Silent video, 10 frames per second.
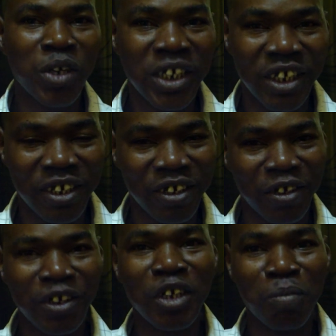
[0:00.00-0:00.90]
doing
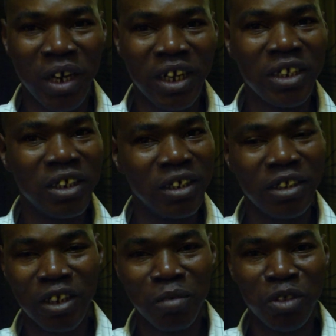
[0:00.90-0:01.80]
here in Mali
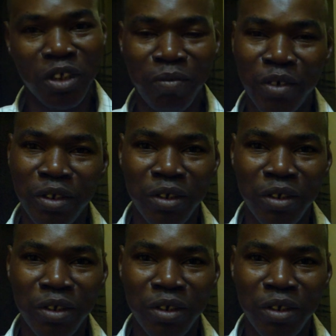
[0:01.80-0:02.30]
in terms of